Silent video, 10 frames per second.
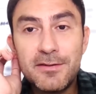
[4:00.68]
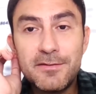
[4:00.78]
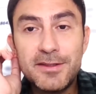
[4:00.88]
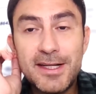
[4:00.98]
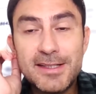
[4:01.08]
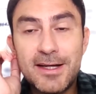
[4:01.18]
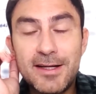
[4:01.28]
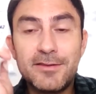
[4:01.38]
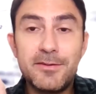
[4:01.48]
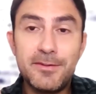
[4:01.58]
for Data
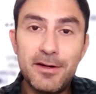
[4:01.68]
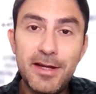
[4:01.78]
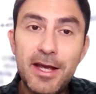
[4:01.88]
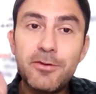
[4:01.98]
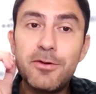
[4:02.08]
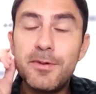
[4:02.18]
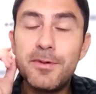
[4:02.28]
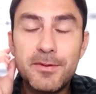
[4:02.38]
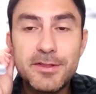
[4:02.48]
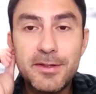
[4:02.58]
Science for REA Group,
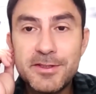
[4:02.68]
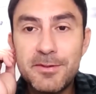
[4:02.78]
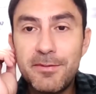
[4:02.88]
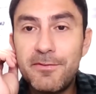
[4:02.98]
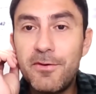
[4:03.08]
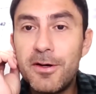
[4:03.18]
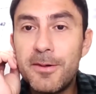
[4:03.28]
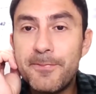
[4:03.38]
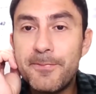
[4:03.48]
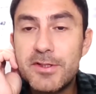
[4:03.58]
which I mentioned before,
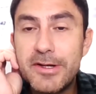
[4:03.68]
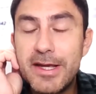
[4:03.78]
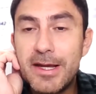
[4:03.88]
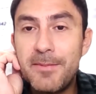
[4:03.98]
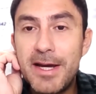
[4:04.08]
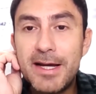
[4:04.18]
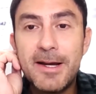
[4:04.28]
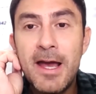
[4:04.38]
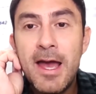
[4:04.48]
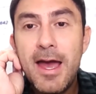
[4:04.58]
so he came back,
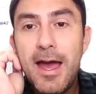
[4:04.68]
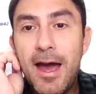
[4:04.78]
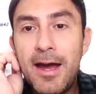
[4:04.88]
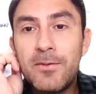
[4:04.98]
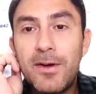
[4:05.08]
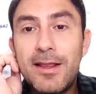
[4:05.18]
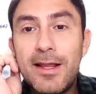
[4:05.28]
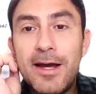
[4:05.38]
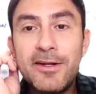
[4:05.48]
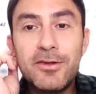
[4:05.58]
and with
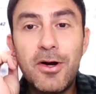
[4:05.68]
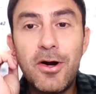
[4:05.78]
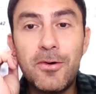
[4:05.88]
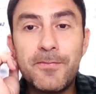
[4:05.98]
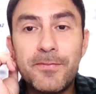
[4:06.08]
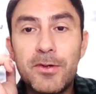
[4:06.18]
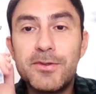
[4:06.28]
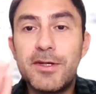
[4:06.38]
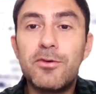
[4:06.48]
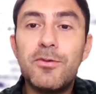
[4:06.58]
Lionel Coe, who was
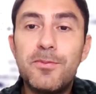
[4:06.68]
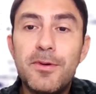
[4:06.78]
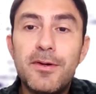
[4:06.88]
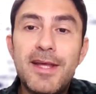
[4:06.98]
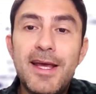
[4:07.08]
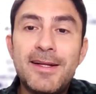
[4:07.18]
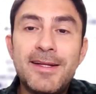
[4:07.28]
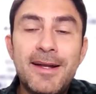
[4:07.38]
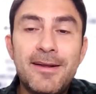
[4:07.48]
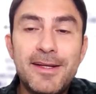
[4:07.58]
the Group Data and
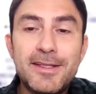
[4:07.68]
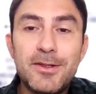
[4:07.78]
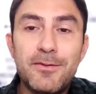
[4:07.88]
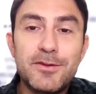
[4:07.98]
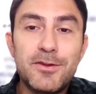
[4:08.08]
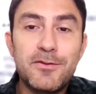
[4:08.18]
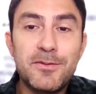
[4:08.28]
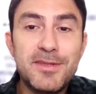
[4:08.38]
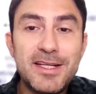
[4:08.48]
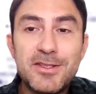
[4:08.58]
Analytics Officer
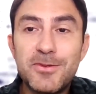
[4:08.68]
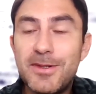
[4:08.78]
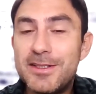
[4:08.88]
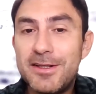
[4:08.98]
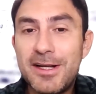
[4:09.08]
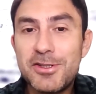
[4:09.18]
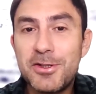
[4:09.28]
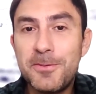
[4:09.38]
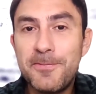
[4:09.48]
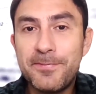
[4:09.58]
from Dentsu
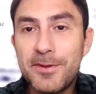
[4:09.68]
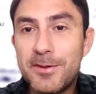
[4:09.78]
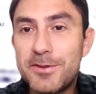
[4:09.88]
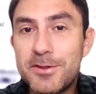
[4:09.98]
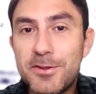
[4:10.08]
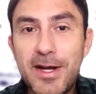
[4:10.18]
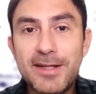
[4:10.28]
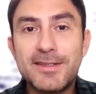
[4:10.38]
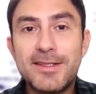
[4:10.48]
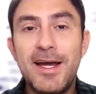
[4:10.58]
International, which is
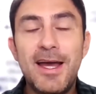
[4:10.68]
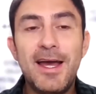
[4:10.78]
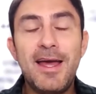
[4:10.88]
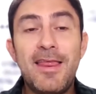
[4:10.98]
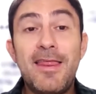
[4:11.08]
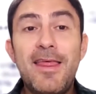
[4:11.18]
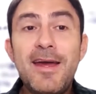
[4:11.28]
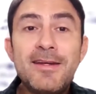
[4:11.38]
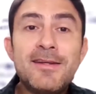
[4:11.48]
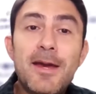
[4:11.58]
great.
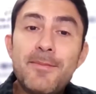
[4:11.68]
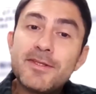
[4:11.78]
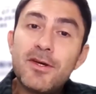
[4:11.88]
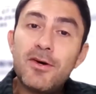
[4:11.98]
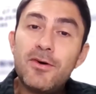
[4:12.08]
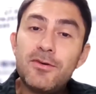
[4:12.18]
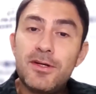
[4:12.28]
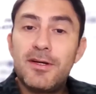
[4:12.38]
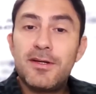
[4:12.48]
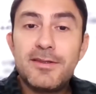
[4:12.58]
Then episode
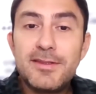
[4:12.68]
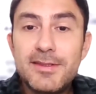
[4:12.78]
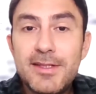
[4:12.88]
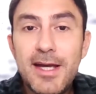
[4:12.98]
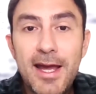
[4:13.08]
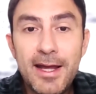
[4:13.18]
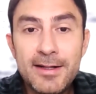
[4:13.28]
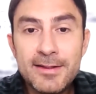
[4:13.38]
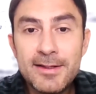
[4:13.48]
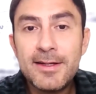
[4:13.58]

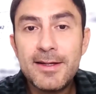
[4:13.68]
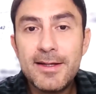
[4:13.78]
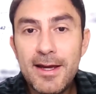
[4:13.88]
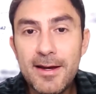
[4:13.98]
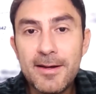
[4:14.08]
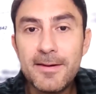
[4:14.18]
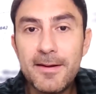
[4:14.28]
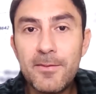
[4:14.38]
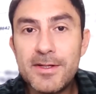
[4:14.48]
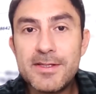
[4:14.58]
10,
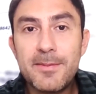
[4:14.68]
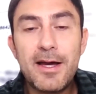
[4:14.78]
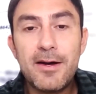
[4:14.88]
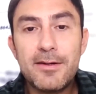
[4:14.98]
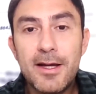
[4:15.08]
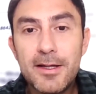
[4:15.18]
was about